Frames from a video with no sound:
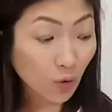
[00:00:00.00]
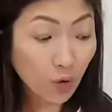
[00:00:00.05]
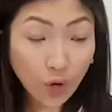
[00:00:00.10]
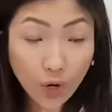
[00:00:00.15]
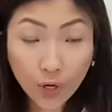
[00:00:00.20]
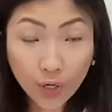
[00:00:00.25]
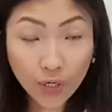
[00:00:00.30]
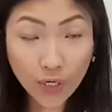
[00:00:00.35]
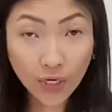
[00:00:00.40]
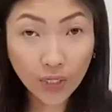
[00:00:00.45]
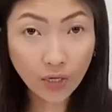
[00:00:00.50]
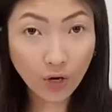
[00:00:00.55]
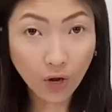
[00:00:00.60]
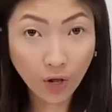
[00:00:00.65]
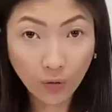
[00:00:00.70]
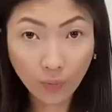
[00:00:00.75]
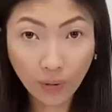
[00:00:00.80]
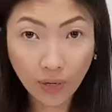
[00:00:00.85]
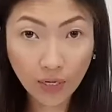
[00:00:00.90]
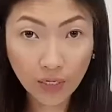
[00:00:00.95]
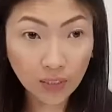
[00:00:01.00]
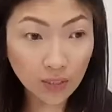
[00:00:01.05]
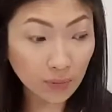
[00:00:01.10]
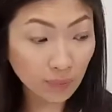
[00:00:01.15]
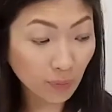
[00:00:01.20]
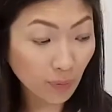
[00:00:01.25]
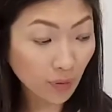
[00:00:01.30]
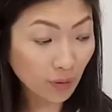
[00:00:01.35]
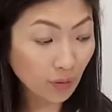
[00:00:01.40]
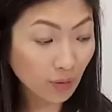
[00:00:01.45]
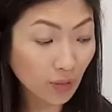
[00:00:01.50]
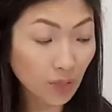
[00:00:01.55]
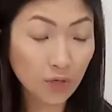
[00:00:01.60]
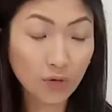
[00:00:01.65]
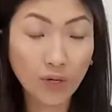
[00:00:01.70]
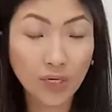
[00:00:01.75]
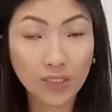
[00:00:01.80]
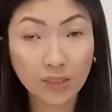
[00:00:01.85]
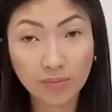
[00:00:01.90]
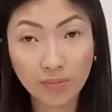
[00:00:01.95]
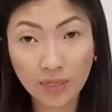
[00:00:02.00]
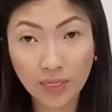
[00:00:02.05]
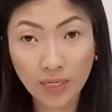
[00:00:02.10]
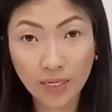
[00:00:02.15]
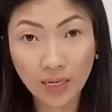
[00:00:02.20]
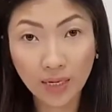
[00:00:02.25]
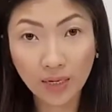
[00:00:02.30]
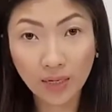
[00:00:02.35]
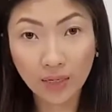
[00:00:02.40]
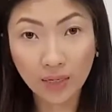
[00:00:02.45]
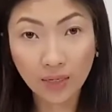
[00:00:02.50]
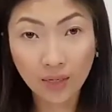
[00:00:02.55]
Or you can always put the USB